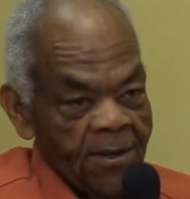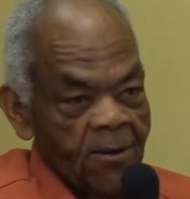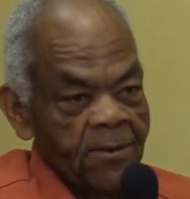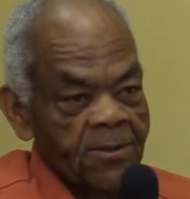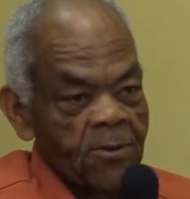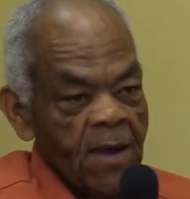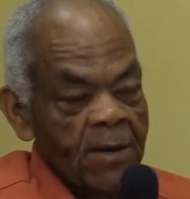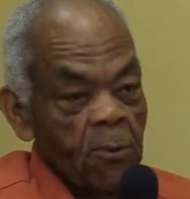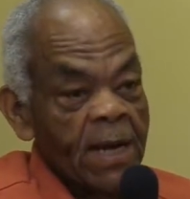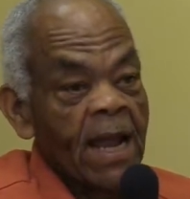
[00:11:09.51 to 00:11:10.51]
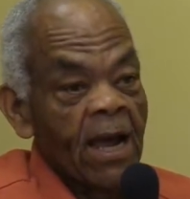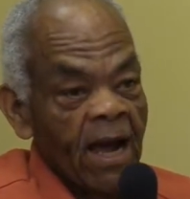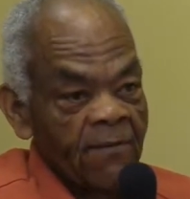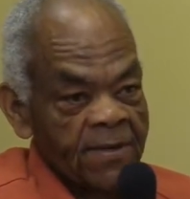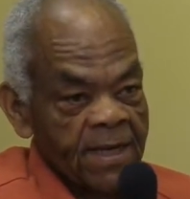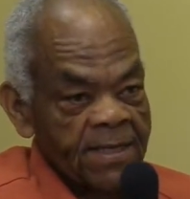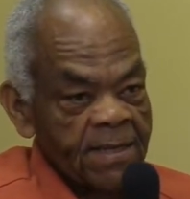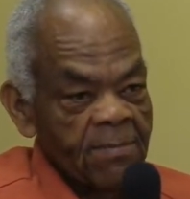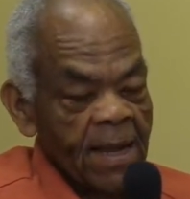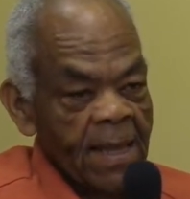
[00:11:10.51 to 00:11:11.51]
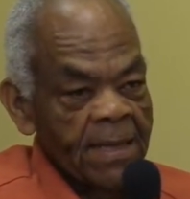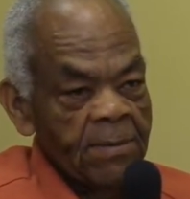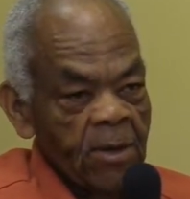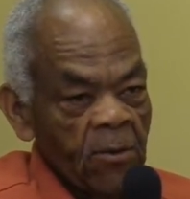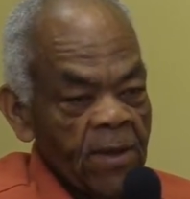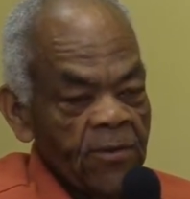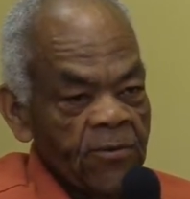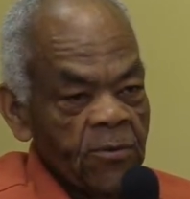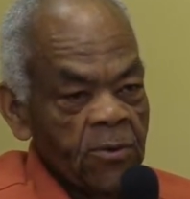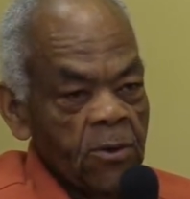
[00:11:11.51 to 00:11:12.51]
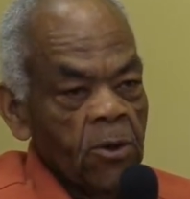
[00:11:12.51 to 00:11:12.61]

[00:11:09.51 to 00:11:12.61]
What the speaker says: you know, so you had to win that confidence, and by letting them know that you